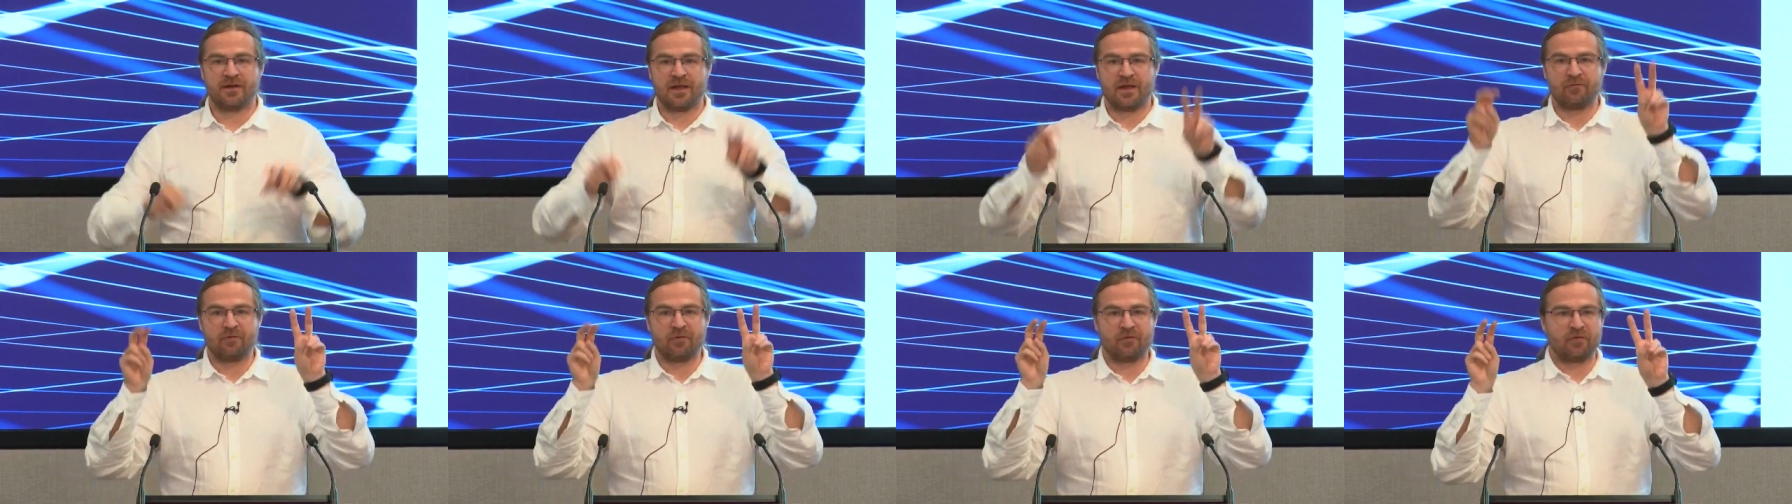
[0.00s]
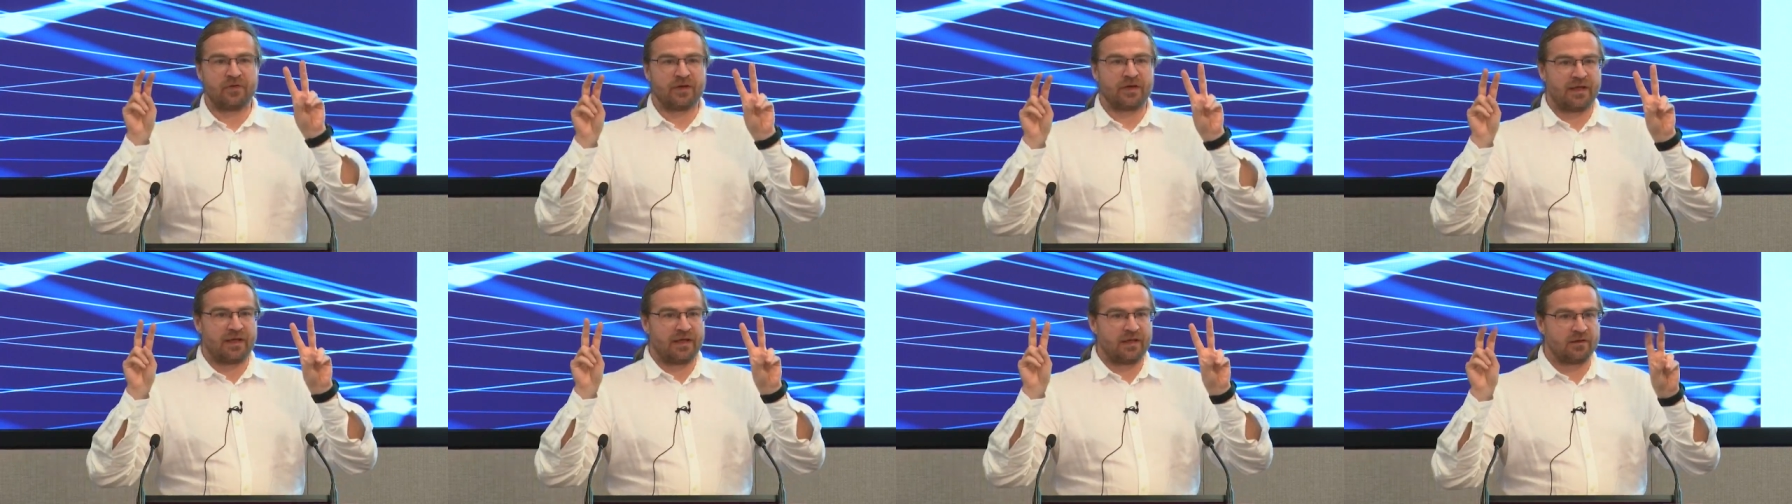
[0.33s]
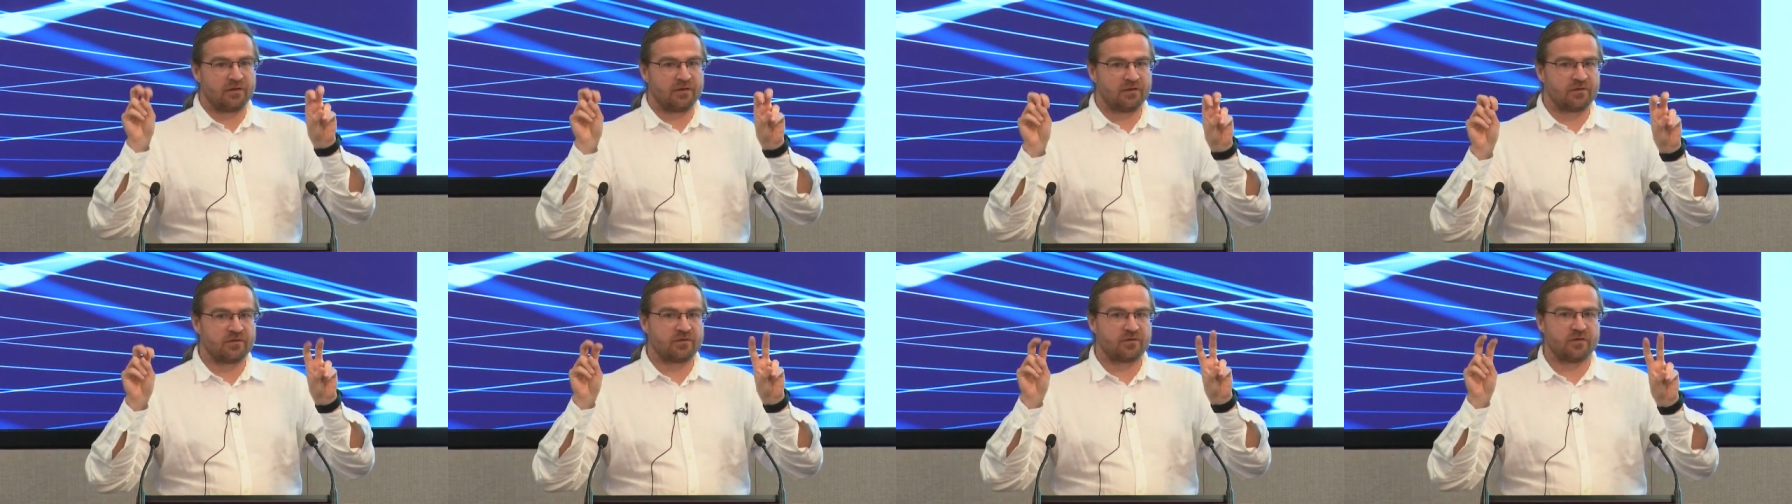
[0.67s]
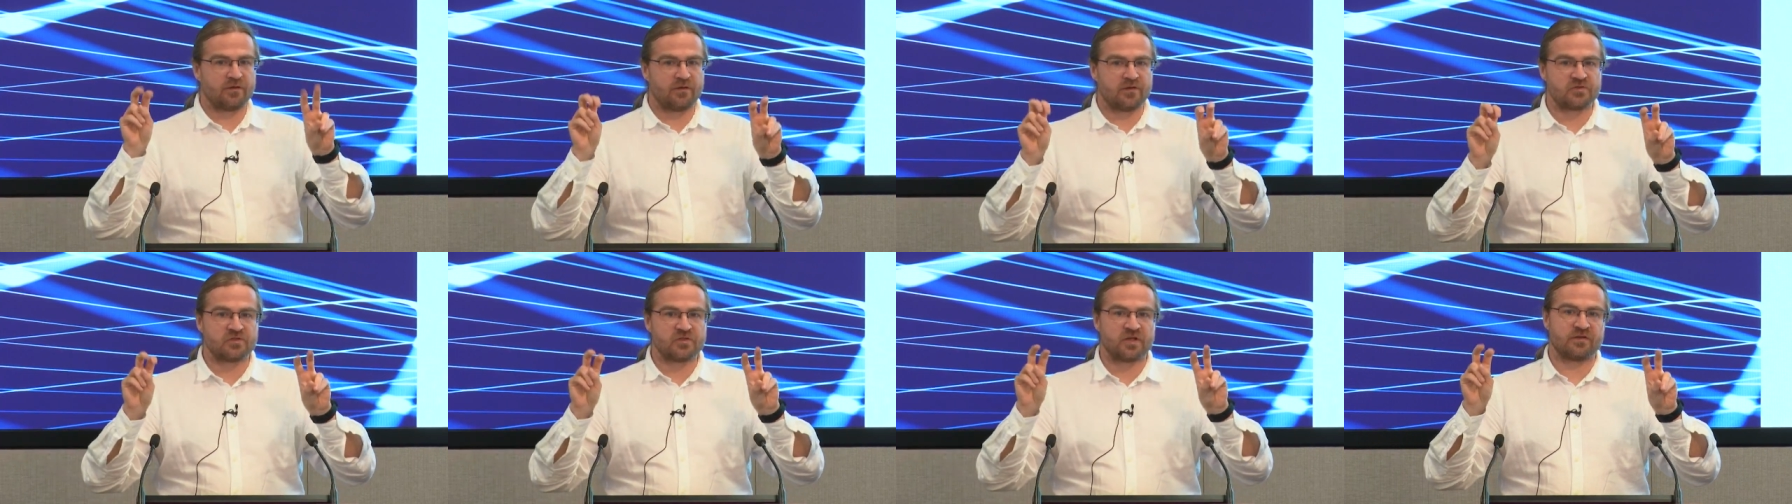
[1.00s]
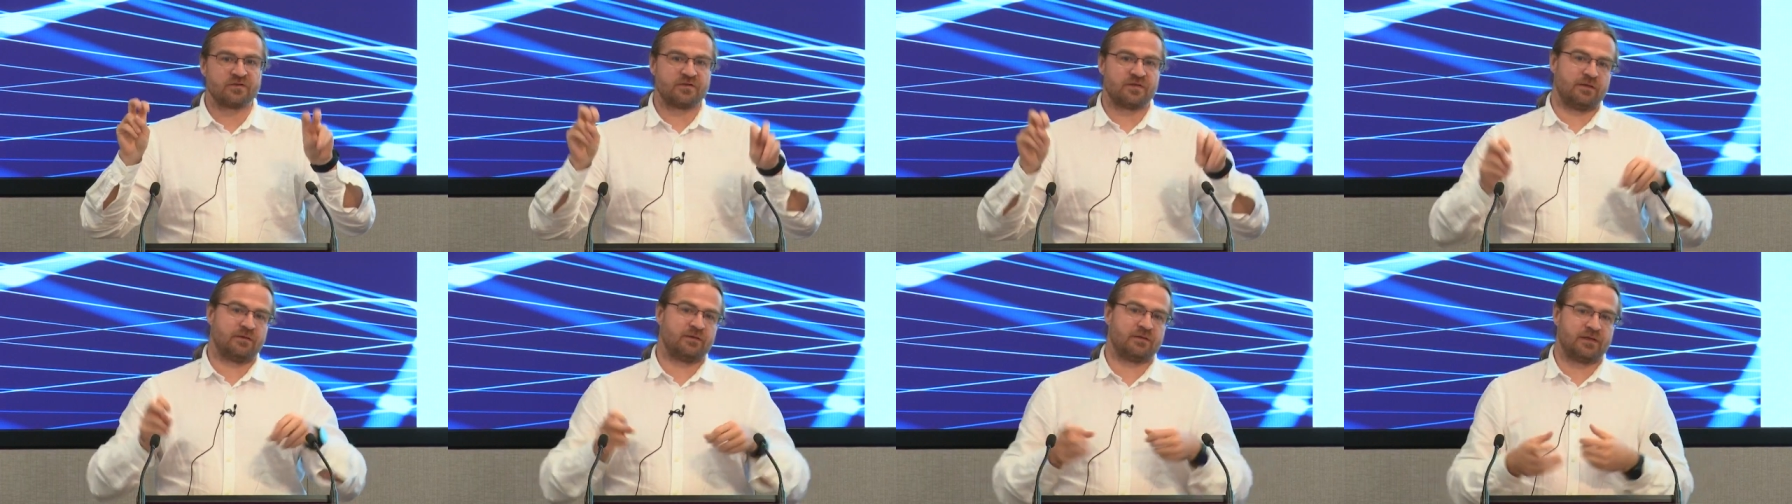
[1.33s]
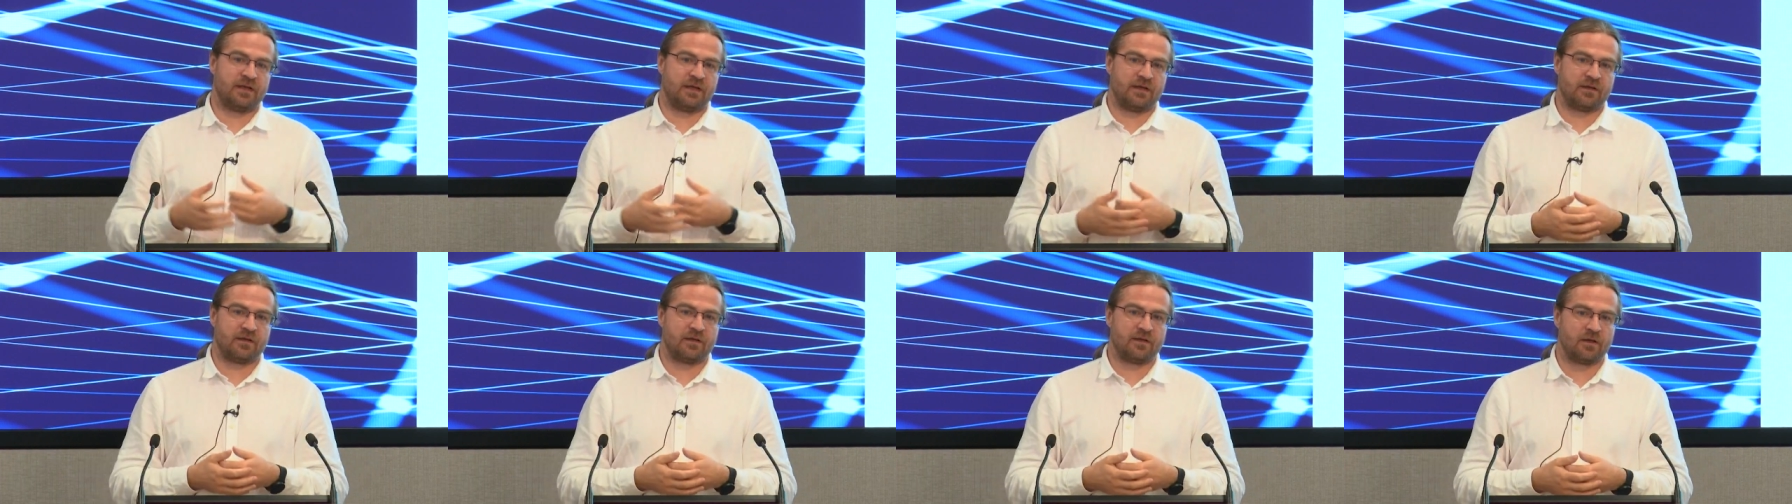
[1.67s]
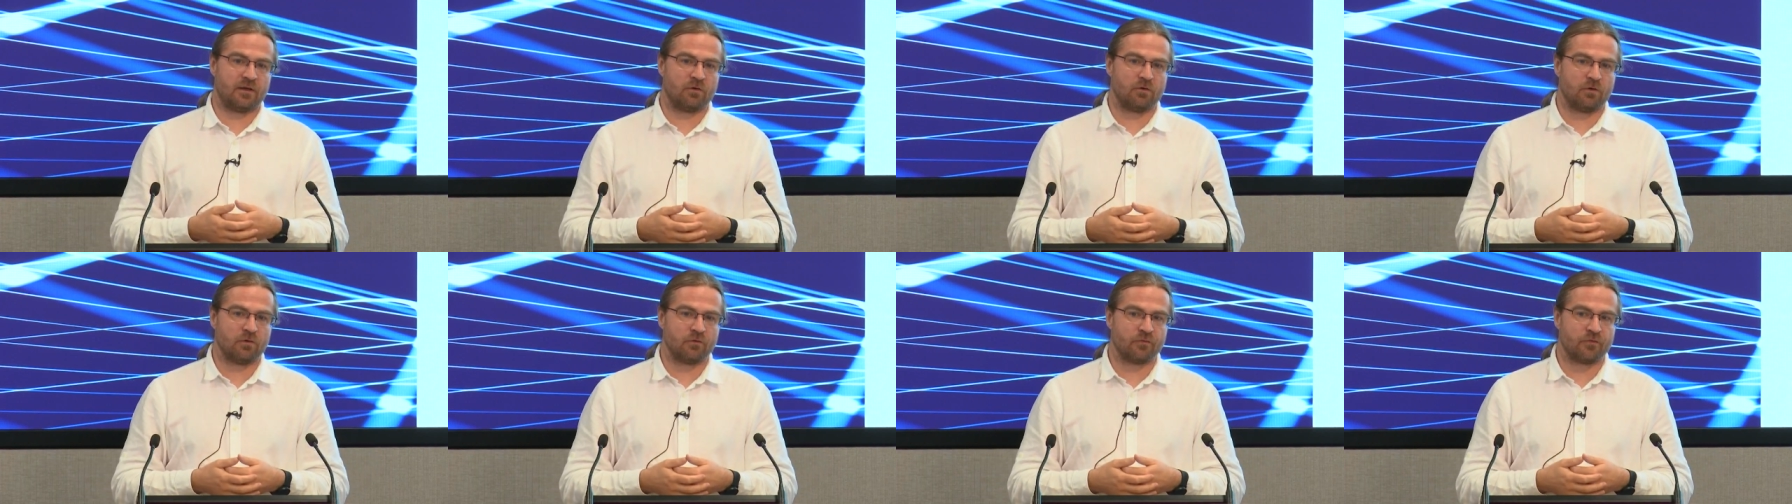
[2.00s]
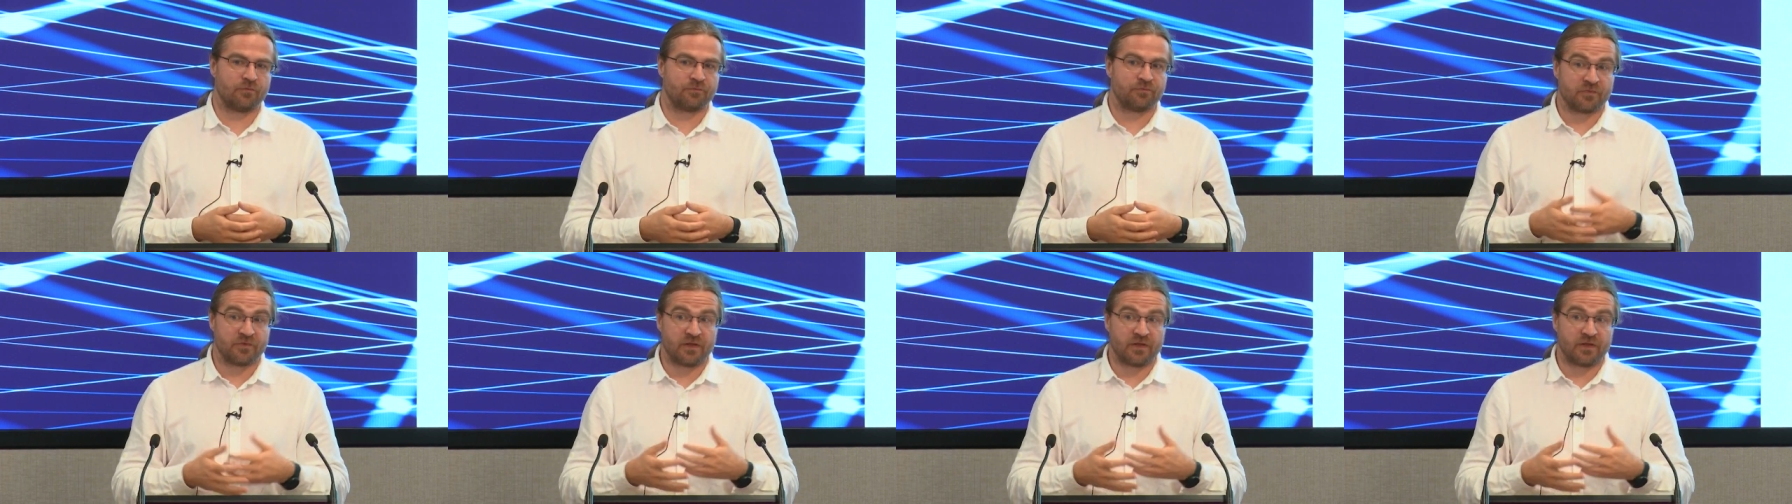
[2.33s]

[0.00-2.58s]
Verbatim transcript: everything else is just taken care of.